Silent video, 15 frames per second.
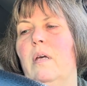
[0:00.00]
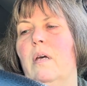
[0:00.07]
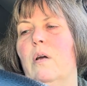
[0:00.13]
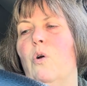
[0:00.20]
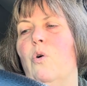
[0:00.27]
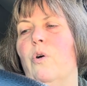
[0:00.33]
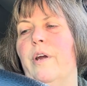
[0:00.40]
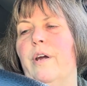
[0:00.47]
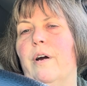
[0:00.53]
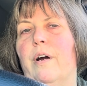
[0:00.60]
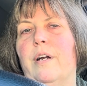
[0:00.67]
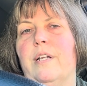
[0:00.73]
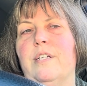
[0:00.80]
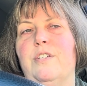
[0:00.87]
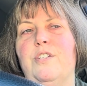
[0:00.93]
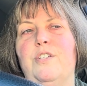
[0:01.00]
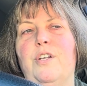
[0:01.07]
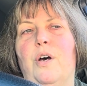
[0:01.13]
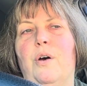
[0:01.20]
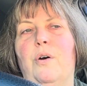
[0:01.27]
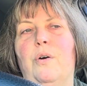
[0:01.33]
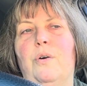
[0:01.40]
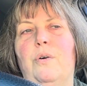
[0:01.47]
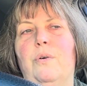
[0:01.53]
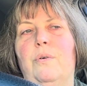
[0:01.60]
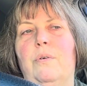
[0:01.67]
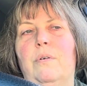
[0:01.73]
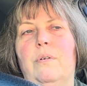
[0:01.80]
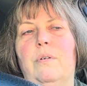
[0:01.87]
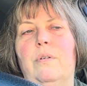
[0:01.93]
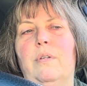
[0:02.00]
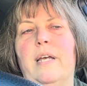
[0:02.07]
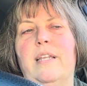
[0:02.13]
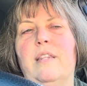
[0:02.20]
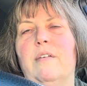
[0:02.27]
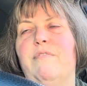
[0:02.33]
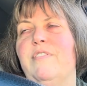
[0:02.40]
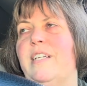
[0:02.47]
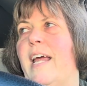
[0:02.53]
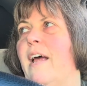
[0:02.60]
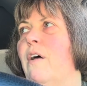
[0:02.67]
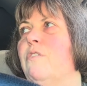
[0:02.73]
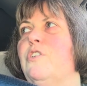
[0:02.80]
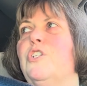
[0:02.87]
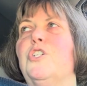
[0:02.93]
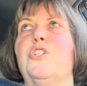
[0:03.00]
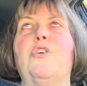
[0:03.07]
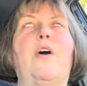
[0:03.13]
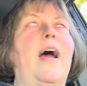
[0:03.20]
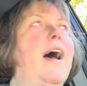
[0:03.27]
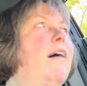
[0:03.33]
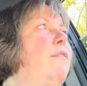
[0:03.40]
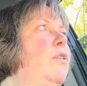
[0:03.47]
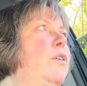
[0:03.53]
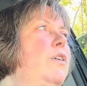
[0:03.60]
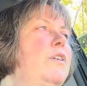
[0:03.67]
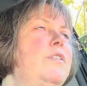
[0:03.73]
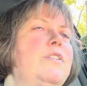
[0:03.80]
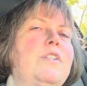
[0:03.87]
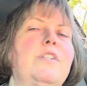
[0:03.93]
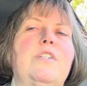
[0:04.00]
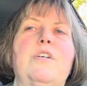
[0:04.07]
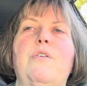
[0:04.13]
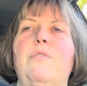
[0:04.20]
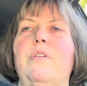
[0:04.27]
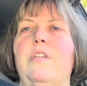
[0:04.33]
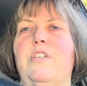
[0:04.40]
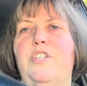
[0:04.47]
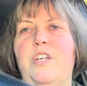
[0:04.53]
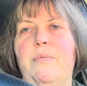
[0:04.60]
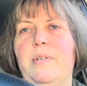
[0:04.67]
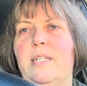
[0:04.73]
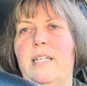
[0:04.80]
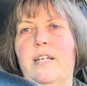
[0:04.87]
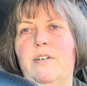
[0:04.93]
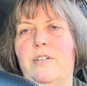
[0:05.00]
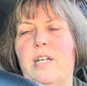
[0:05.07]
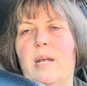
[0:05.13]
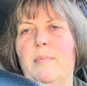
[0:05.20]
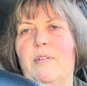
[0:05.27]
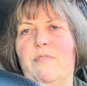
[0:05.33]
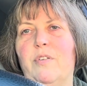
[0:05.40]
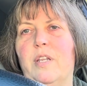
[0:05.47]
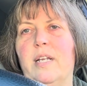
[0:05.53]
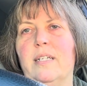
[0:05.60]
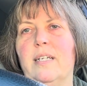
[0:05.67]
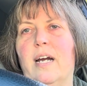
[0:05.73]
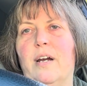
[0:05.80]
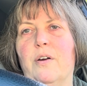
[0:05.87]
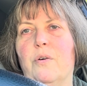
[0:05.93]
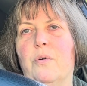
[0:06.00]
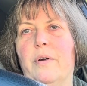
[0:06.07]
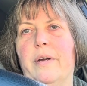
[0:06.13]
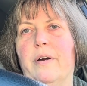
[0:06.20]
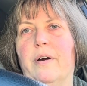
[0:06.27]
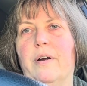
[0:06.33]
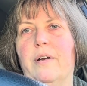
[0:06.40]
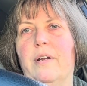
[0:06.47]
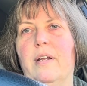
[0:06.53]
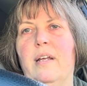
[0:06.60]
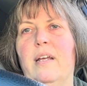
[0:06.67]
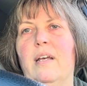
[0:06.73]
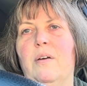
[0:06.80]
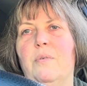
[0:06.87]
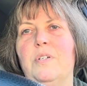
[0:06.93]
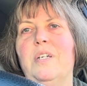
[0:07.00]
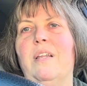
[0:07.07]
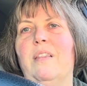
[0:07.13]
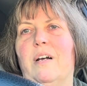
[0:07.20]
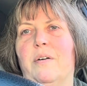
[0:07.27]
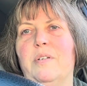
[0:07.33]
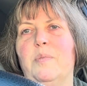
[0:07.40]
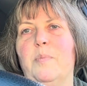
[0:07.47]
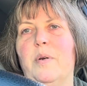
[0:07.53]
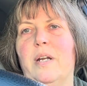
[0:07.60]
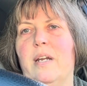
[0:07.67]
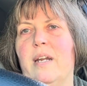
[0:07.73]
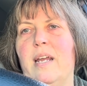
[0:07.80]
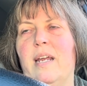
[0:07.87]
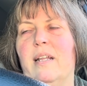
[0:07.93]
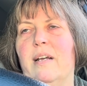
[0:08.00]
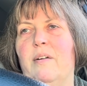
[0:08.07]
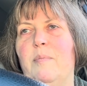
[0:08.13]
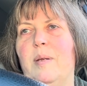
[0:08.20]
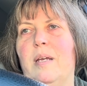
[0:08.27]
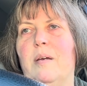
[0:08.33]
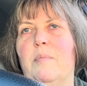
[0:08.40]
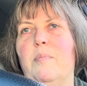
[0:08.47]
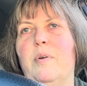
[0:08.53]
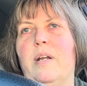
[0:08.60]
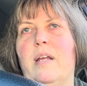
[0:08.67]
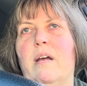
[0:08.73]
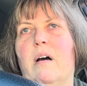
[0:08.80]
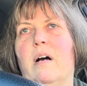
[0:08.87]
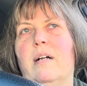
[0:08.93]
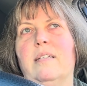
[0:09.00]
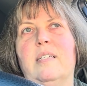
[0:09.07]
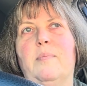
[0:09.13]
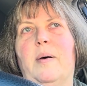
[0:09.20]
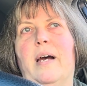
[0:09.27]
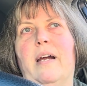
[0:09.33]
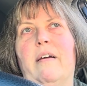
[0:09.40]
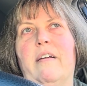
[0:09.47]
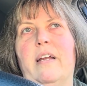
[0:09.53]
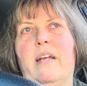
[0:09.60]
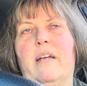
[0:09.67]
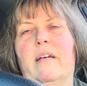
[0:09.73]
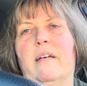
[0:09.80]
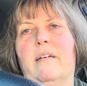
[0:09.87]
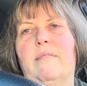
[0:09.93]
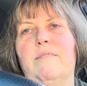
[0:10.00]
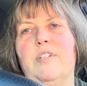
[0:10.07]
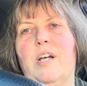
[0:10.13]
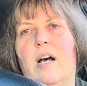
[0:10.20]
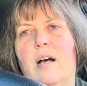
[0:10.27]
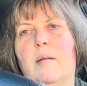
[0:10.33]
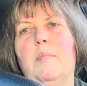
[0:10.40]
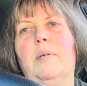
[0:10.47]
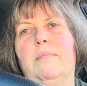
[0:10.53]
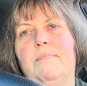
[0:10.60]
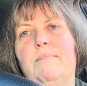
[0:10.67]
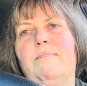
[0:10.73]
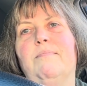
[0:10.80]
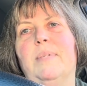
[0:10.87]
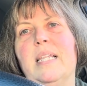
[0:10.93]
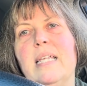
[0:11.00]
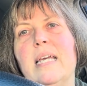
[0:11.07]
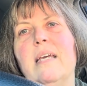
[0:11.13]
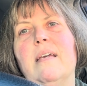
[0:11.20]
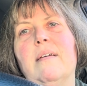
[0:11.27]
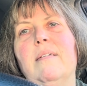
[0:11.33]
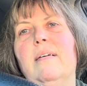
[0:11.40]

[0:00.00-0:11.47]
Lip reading: courtyard is so, like, the sound just travels. So she was the entertainment for the entire courtyard, which I thought was pretty neat. That would be a pretty awe-inspiring job, I think.